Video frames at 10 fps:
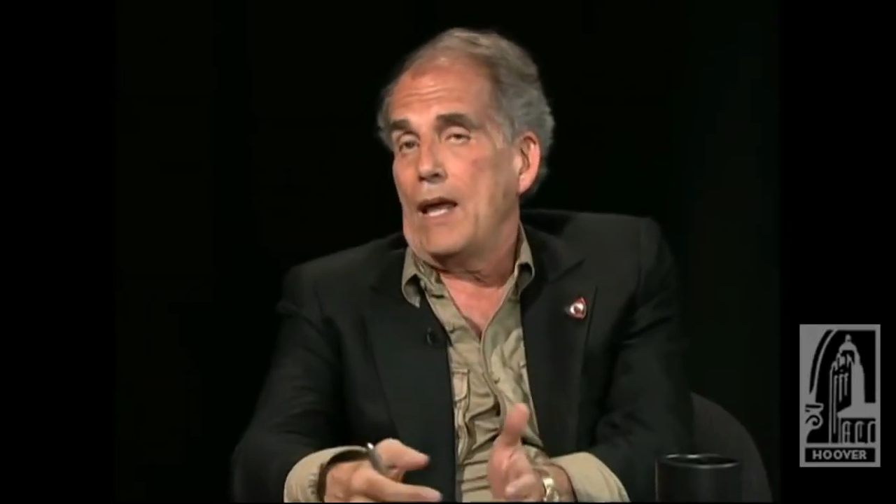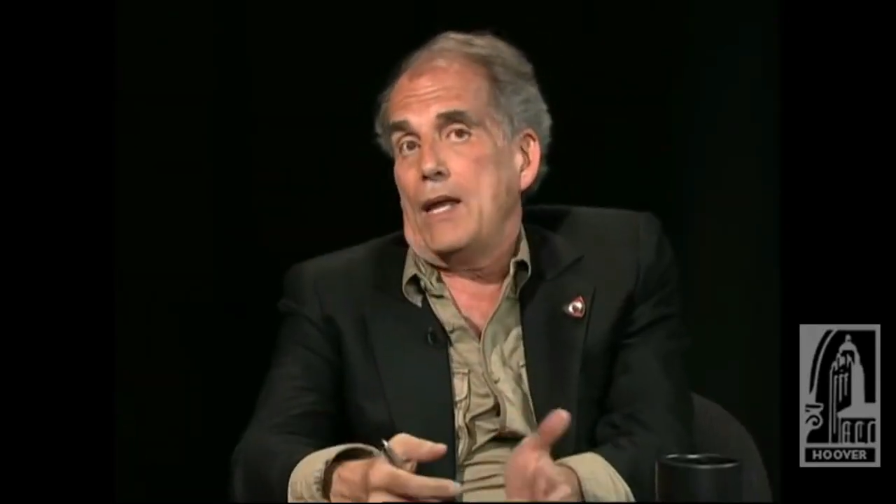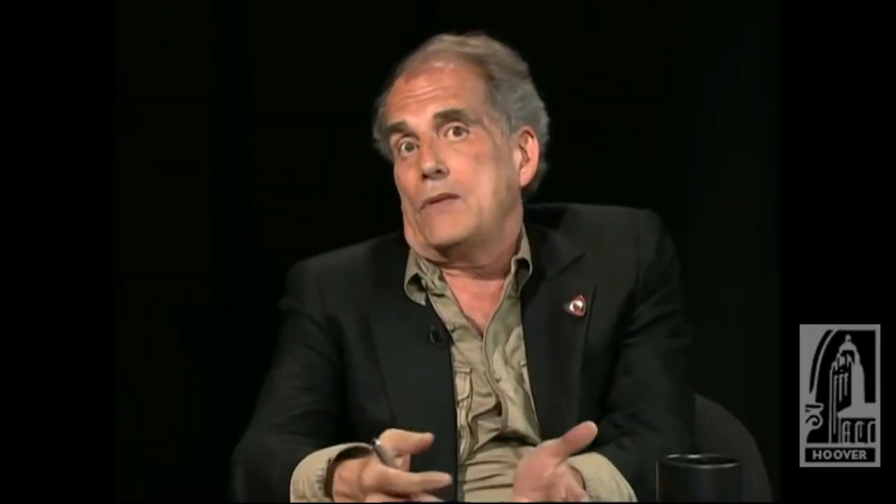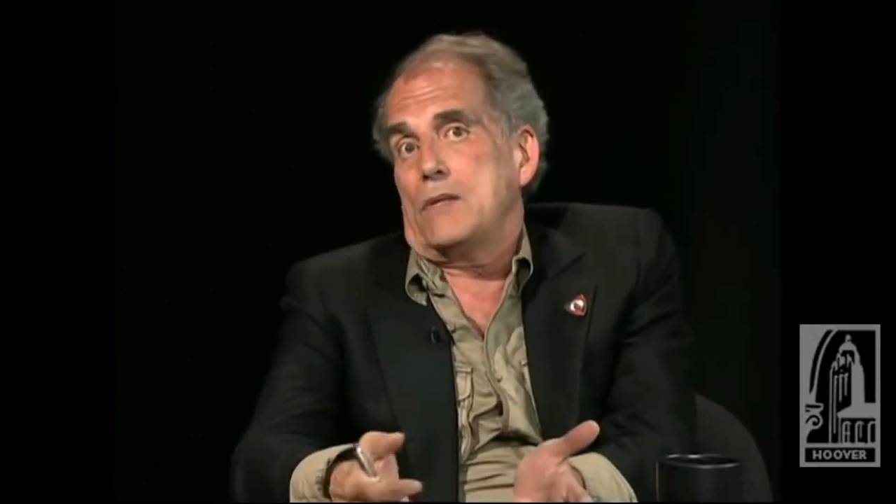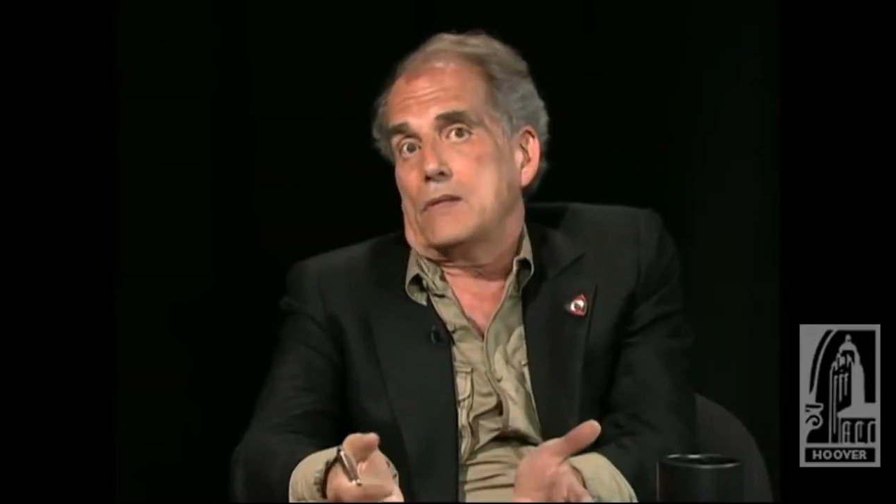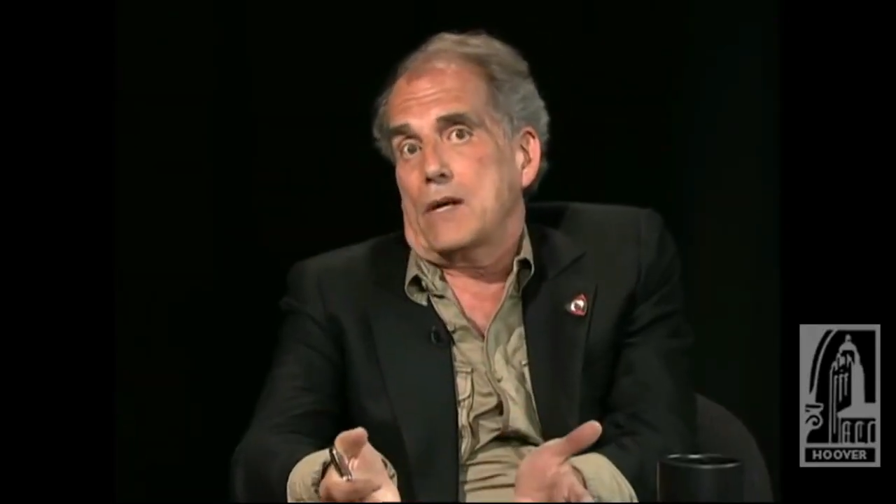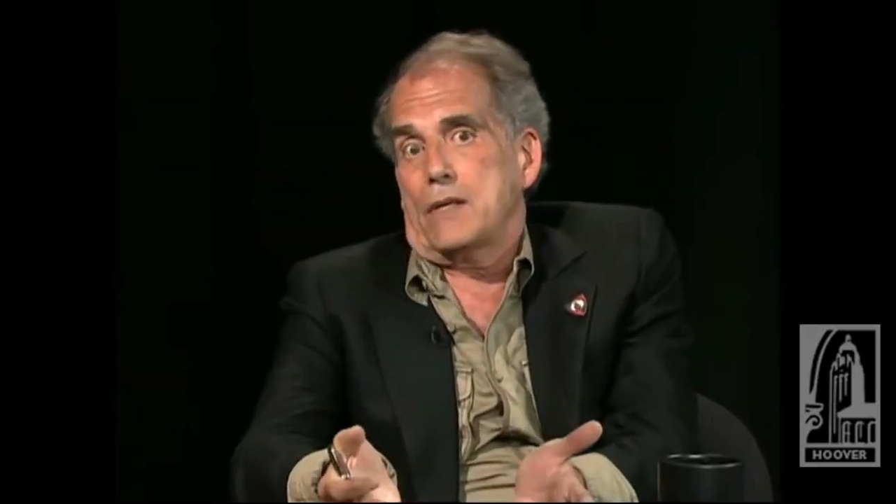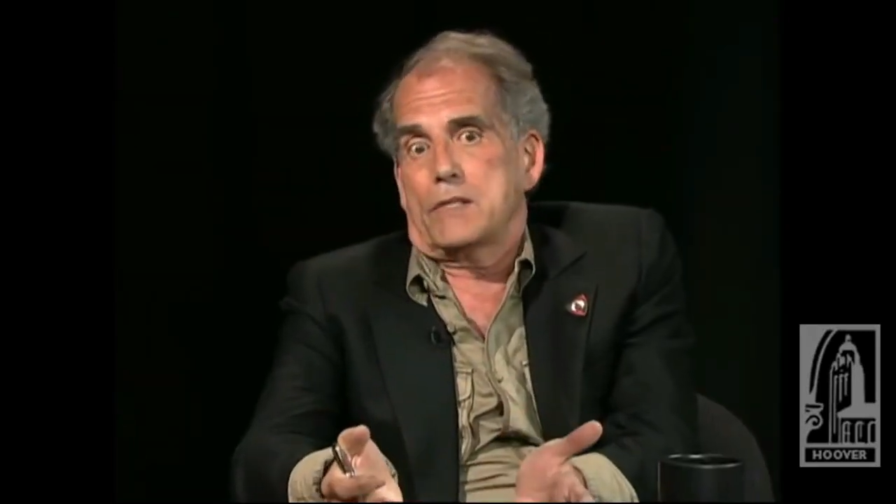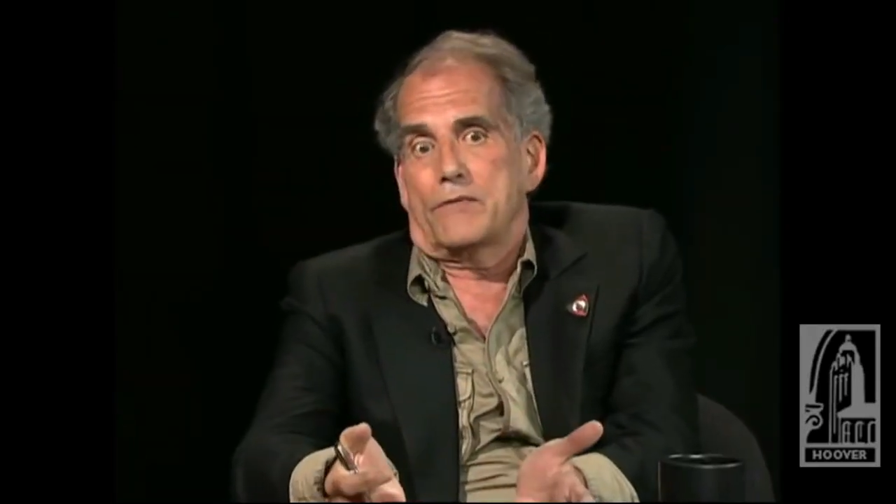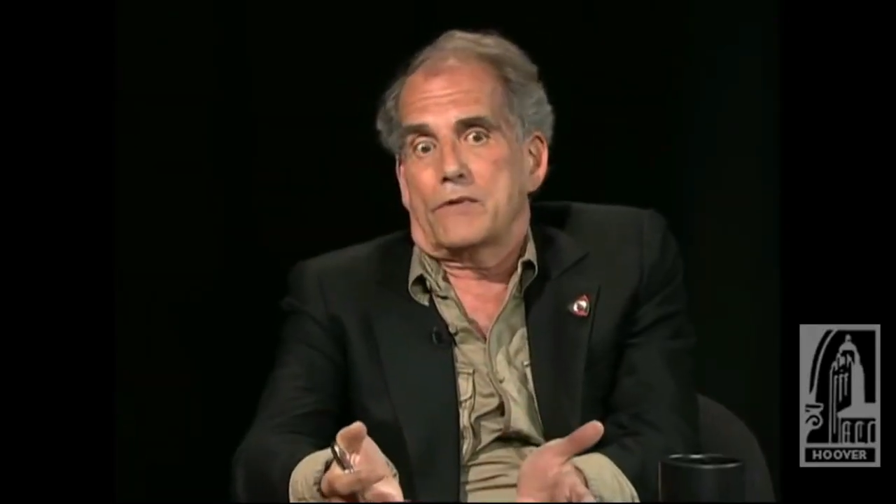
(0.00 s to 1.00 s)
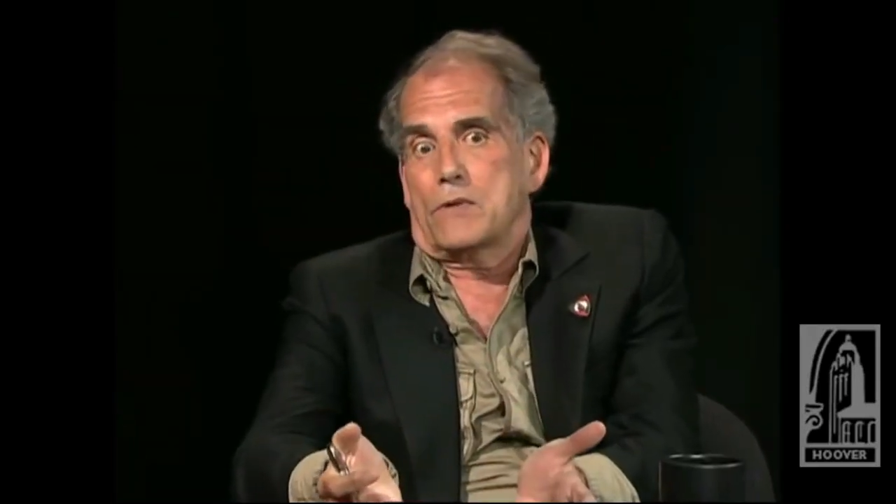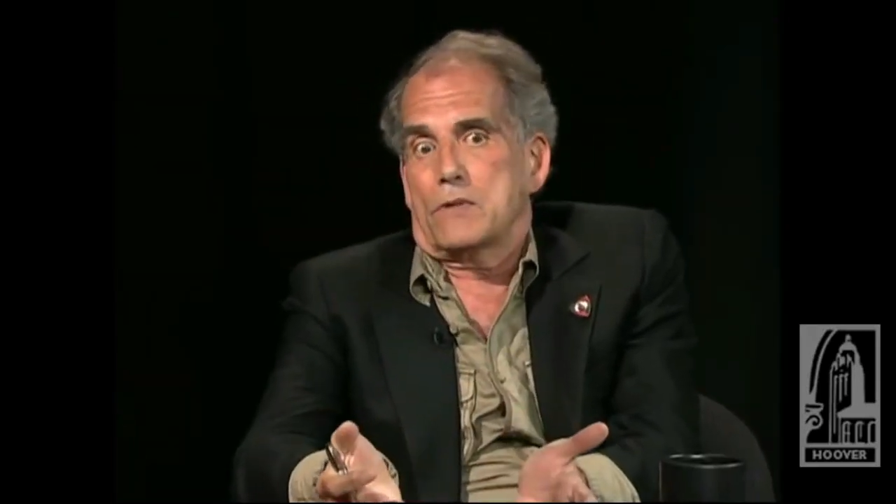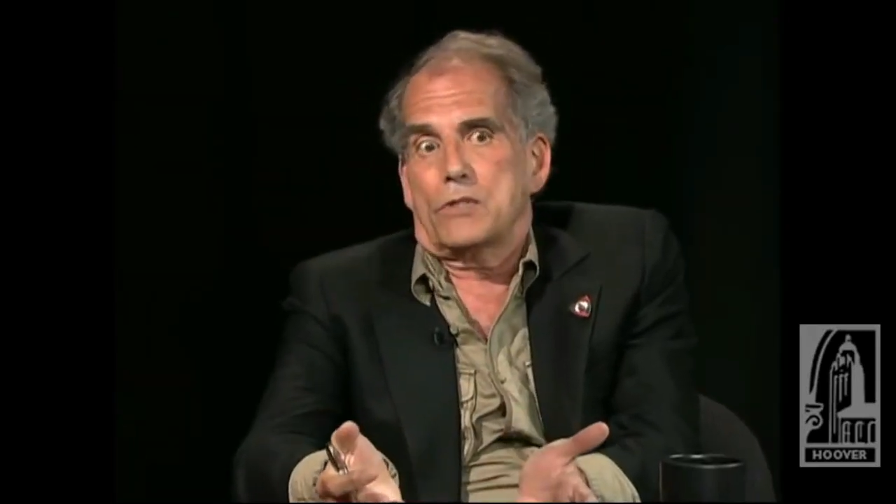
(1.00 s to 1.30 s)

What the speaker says: And these guys are, of course,